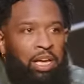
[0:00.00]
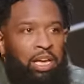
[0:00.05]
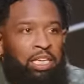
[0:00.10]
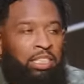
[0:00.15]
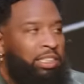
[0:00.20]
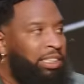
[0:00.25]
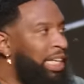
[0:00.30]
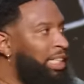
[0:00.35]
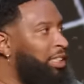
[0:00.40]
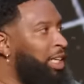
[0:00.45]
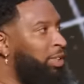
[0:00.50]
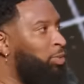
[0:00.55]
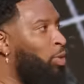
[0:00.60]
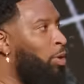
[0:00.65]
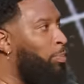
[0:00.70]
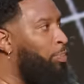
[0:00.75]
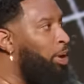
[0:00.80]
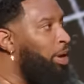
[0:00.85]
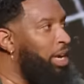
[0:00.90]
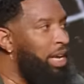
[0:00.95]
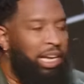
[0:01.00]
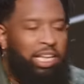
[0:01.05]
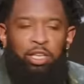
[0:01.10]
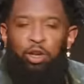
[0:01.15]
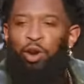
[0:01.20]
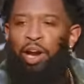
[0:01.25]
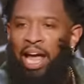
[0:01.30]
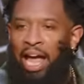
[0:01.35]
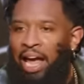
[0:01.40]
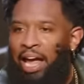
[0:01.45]
she just will put it in
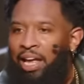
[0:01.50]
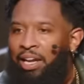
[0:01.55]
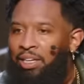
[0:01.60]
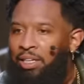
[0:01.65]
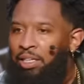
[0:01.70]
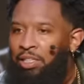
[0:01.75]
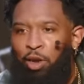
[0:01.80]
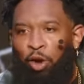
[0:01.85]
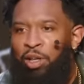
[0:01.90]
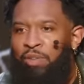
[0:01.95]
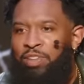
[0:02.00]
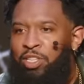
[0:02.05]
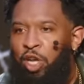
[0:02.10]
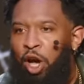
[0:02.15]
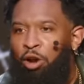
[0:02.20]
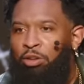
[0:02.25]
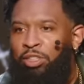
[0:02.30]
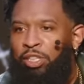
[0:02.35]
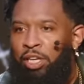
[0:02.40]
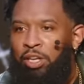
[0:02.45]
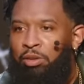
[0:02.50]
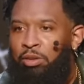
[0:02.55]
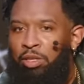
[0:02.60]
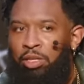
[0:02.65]
your hand. Don't even talk to you.